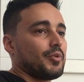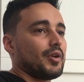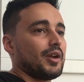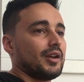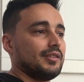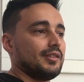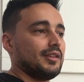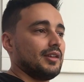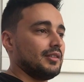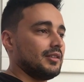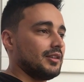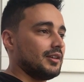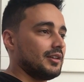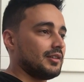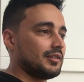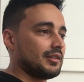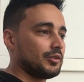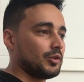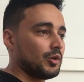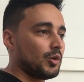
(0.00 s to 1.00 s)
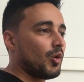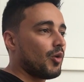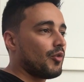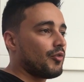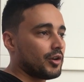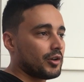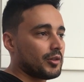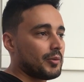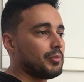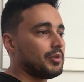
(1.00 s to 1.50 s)
pricing this. I don't go
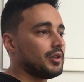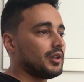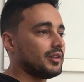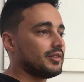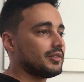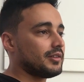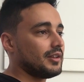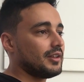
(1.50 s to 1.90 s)
for the blood.